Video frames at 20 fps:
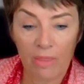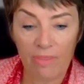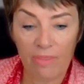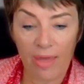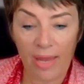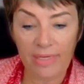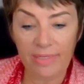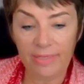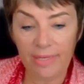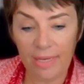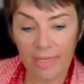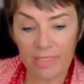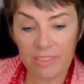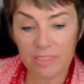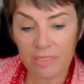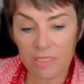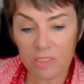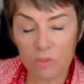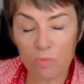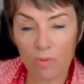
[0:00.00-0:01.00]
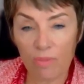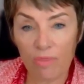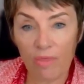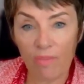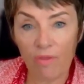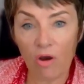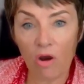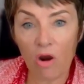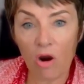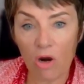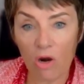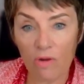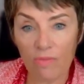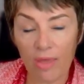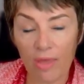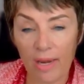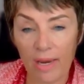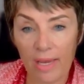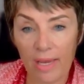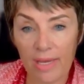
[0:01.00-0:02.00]
that denseness within the heart
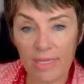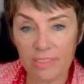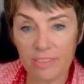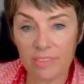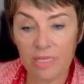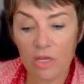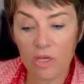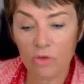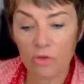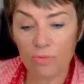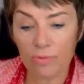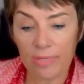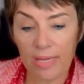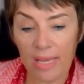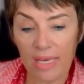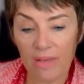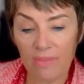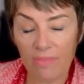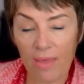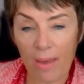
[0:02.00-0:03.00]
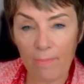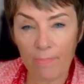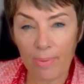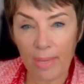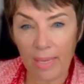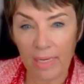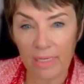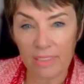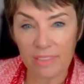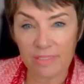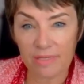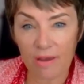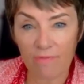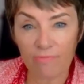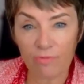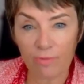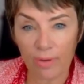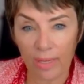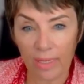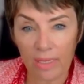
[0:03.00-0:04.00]
that has created that pain and
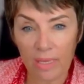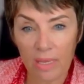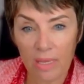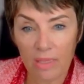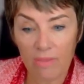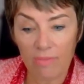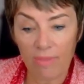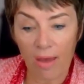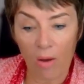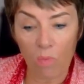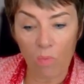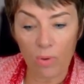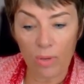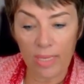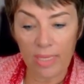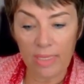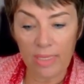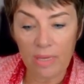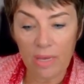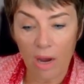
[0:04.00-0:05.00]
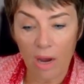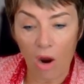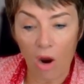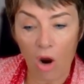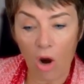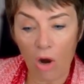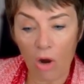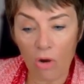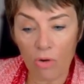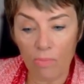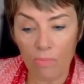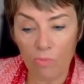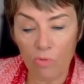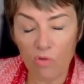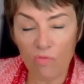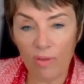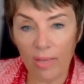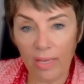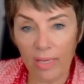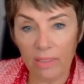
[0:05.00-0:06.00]
suffering that we are
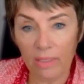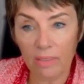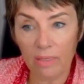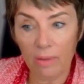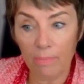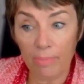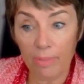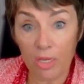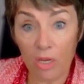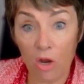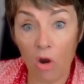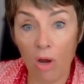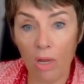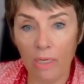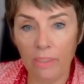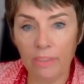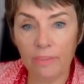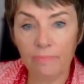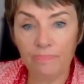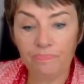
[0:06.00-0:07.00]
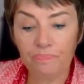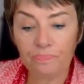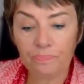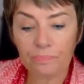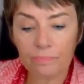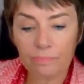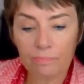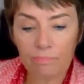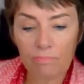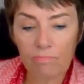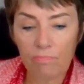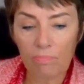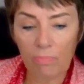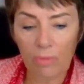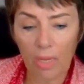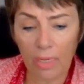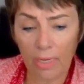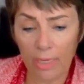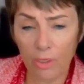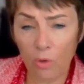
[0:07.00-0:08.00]
moving beyond.
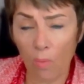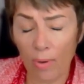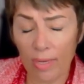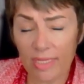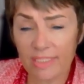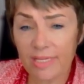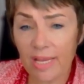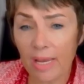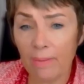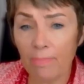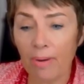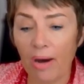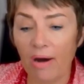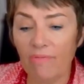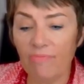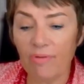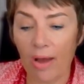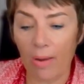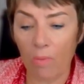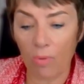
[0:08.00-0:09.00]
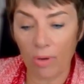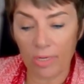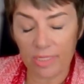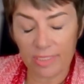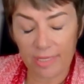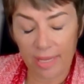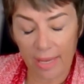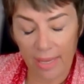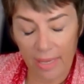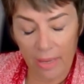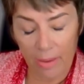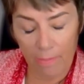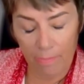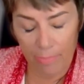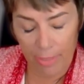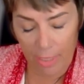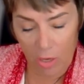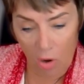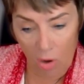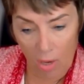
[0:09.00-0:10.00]
And I don't want to say above, I want to say
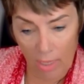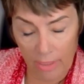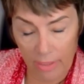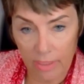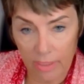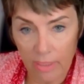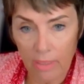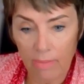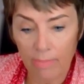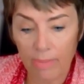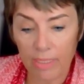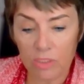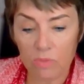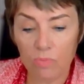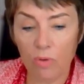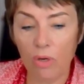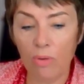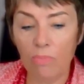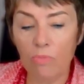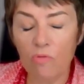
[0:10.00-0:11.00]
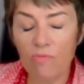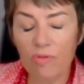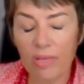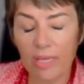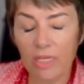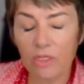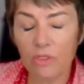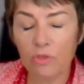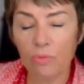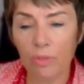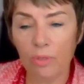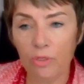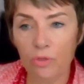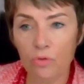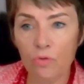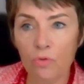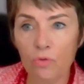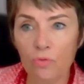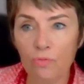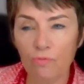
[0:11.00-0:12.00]
beyond, because we're moving into a
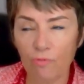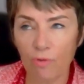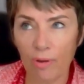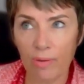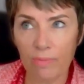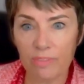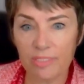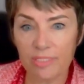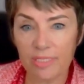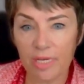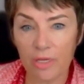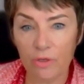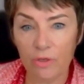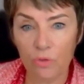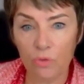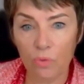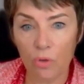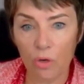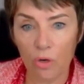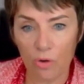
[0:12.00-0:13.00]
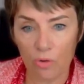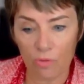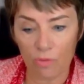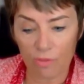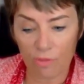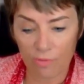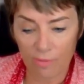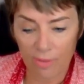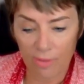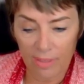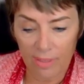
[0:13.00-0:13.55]
new frequency, a new earth.